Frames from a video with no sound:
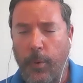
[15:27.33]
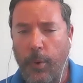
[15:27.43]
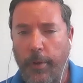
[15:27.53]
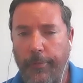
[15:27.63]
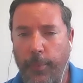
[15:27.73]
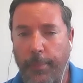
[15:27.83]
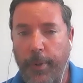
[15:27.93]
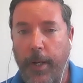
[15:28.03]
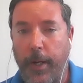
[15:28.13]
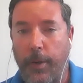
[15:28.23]
or if we
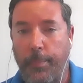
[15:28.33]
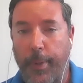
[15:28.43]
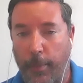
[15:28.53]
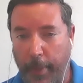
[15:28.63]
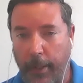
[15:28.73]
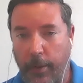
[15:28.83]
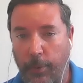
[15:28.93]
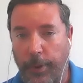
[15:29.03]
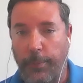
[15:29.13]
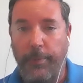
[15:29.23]
hire a
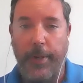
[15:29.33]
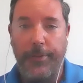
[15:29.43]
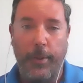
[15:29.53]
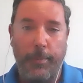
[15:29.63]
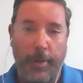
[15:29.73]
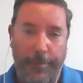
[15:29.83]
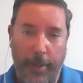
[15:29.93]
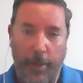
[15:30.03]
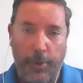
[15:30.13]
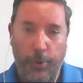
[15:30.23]
paramedical, we would have send them to
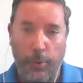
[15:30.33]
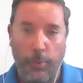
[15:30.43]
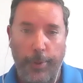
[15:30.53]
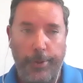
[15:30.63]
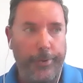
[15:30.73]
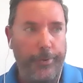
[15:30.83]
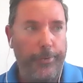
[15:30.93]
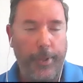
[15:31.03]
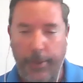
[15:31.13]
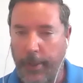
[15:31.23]
fire school, which is
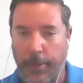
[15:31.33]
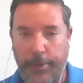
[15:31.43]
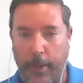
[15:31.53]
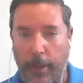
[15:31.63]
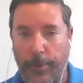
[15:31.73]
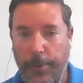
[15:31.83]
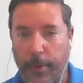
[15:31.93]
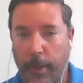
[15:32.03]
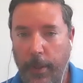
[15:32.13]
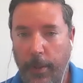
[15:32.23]
$6,000.
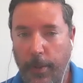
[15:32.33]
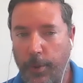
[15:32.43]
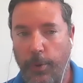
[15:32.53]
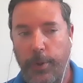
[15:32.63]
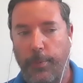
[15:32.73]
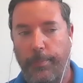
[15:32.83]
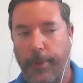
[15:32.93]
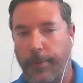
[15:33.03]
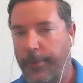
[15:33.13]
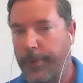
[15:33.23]
So
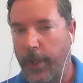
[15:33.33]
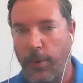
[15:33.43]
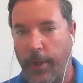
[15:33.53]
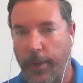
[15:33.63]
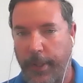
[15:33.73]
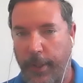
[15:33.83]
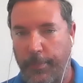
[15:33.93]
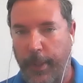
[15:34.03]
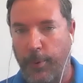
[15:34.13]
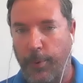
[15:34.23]
say you hire
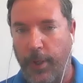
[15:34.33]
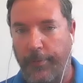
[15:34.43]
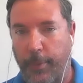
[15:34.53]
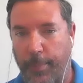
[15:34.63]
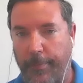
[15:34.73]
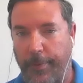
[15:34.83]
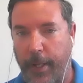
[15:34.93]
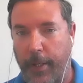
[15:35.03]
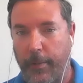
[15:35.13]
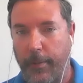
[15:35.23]
10 people and you have to pay for
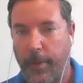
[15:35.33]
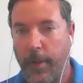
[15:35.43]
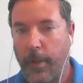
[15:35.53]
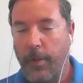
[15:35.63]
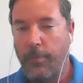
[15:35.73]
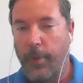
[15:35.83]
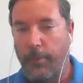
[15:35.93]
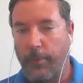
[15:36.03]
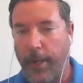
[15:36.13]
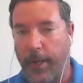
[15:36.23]
that.
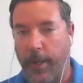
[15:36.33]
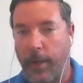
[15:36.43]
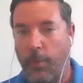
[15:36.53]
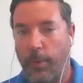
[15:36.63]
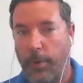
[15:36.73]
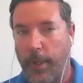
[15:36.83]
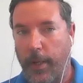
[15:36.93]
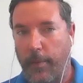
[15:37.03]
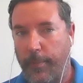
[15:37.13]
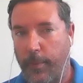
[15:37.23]
Right now, we
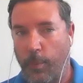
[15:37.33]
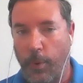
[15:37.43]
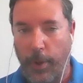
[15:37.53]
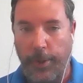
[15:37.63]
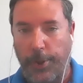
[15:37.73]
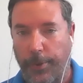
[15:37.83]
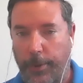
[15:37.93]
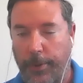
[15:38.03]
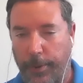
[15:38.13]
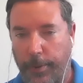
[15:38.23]
have one
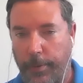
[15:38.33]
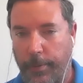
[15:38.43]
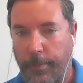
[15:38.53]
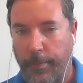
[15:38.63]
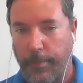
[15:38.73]
instructor